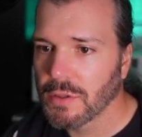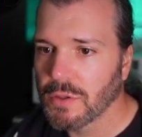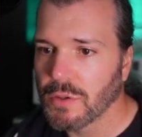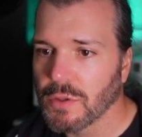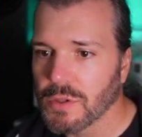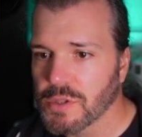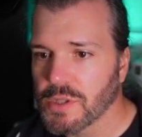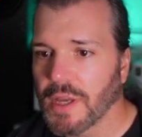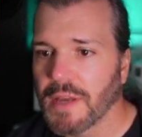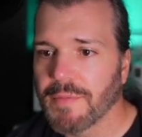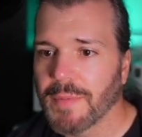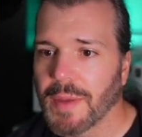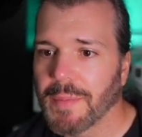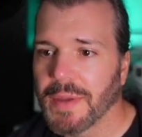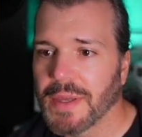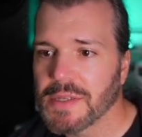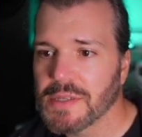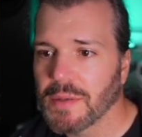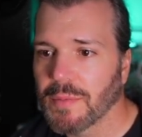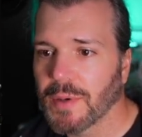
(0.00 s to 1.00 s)
Cool. So I have my
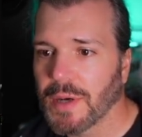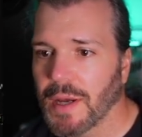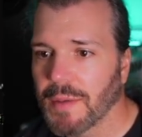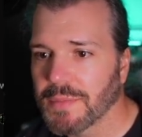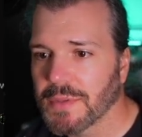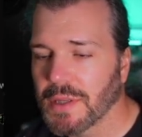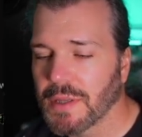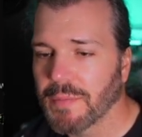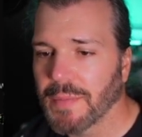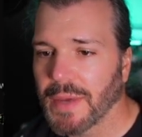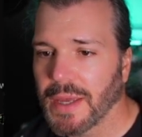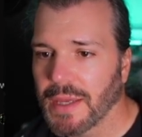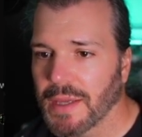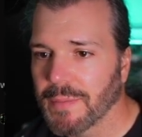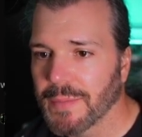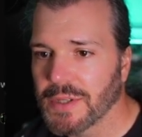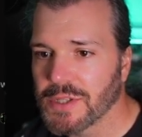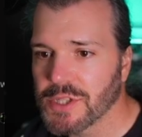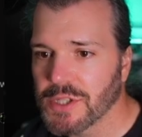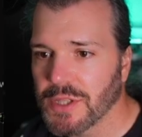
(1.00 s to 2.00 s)
pasted prompt and my
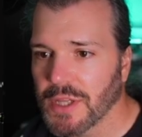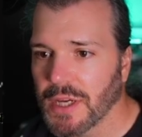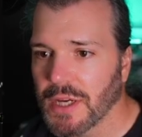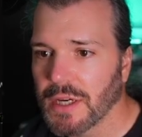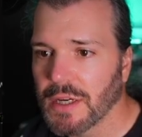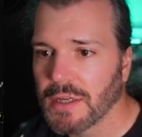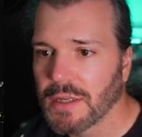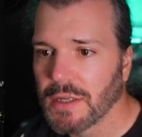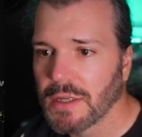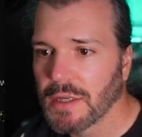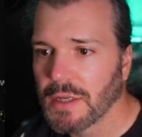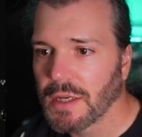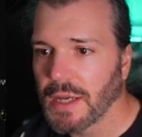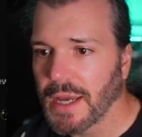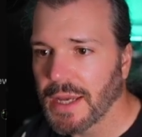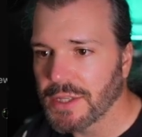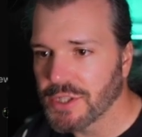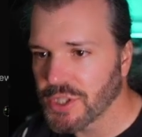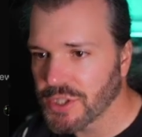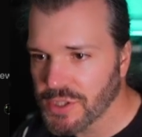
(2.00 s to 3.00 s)
image in there.
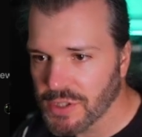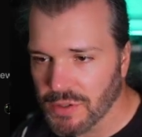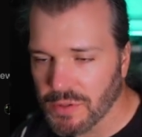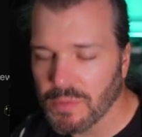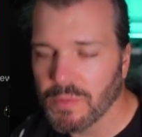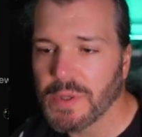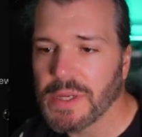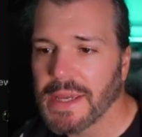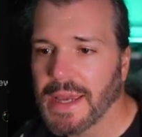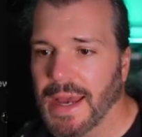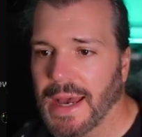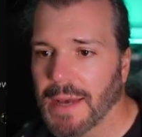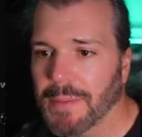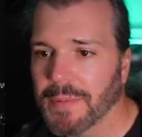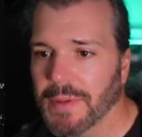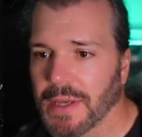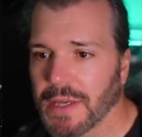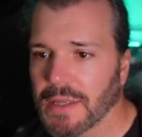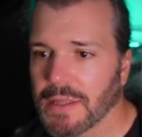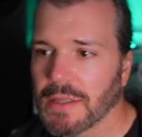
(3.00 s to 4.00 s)
And just to recap,
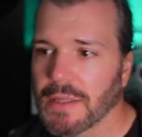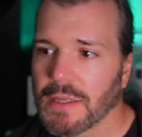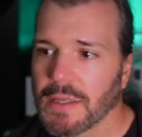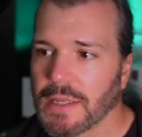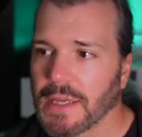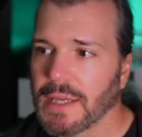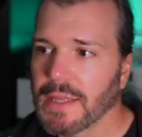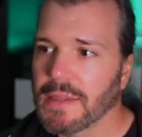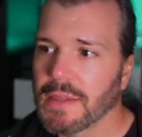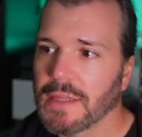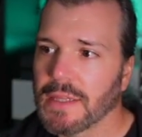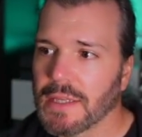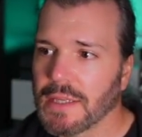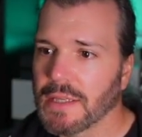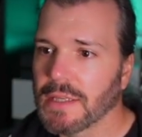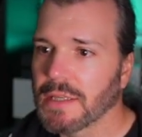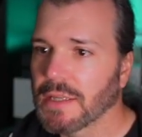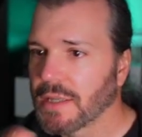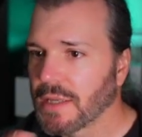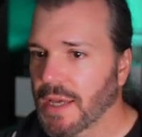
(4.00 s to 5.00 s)
like in
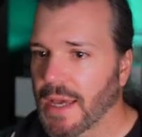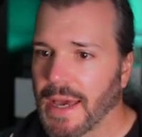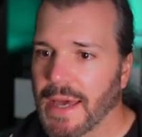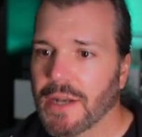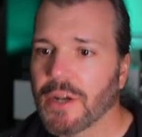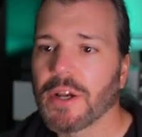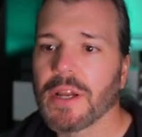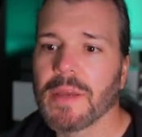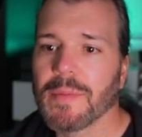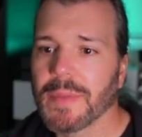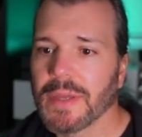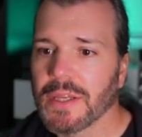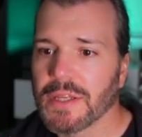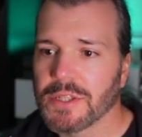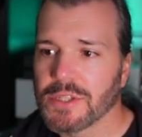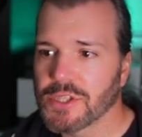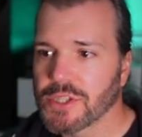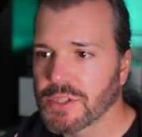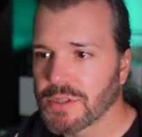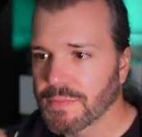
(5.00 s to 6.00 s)
the header
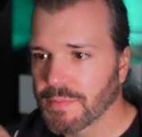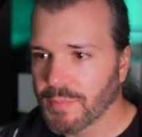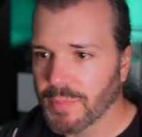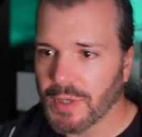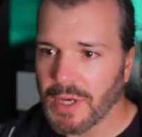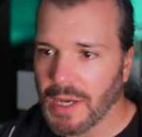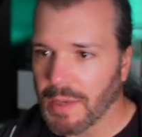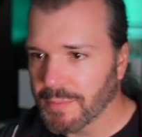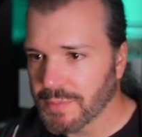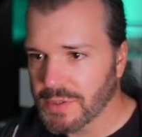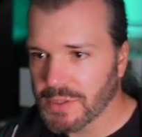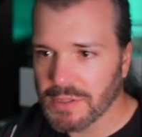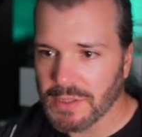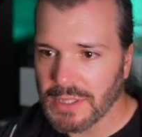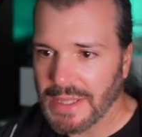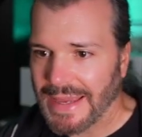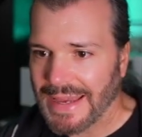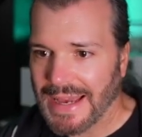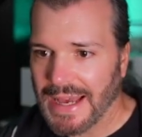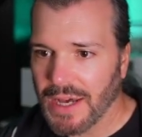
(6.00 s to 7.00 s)
image prompt
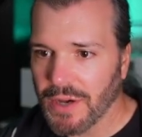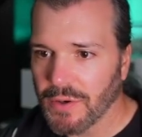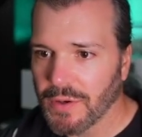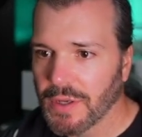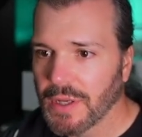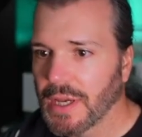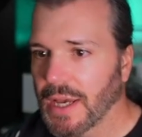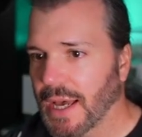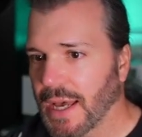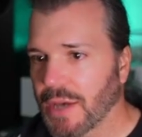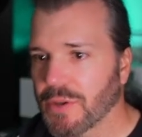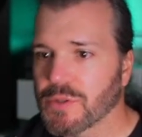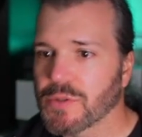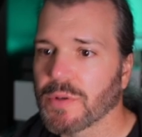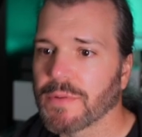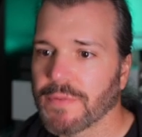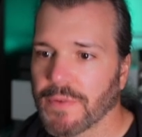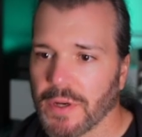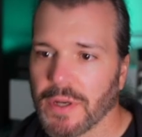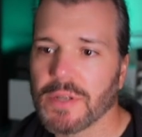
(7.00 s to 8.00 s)
layout, I was
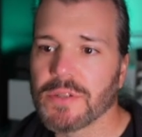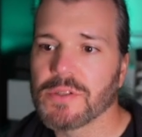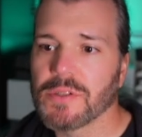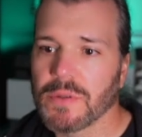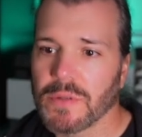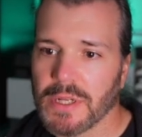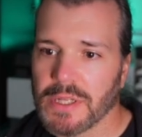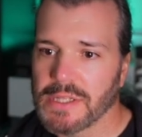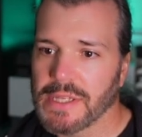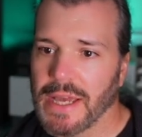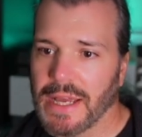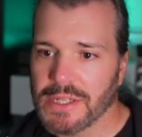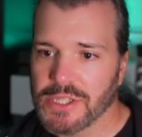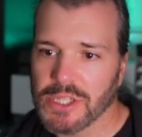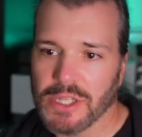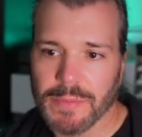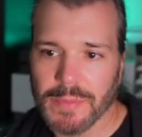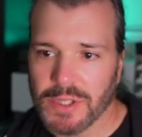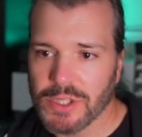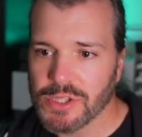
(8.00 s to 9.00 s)
referring to an attached
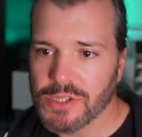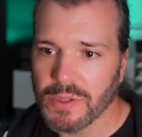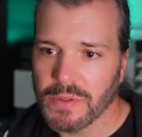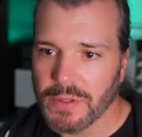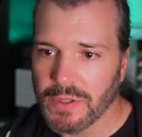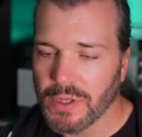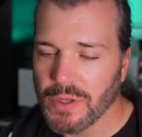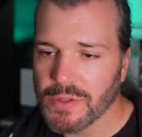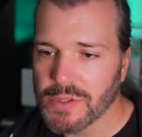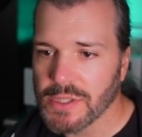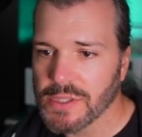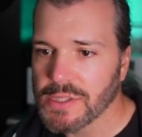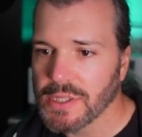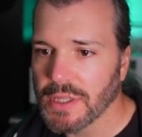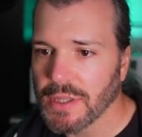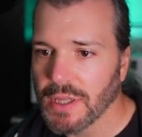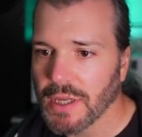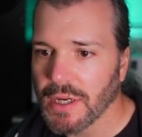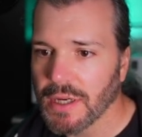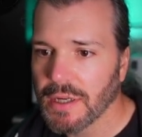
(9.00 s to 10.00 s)
image, so it knows it's
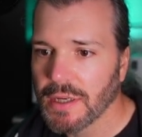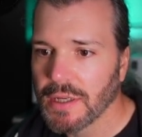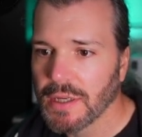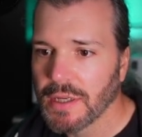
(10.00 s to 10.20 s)
in there.